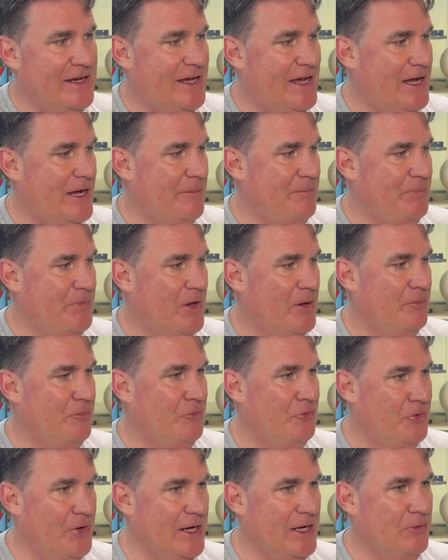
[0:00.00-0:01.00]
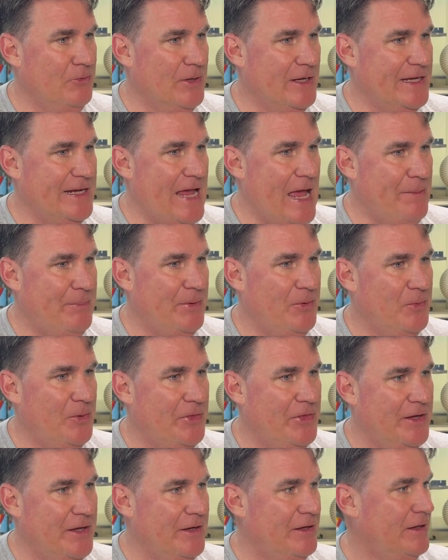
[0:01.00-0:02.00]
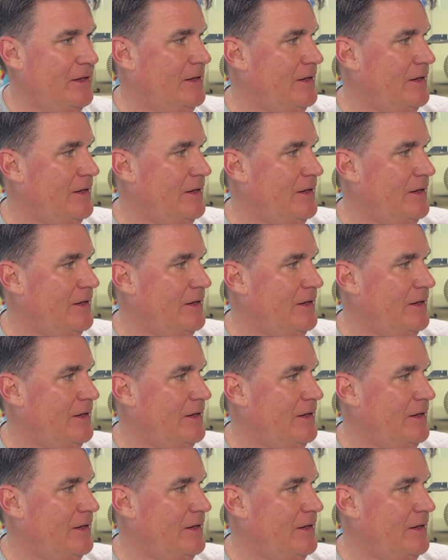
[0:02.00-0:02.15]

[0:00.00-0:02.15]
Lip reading: I'm really happy with it.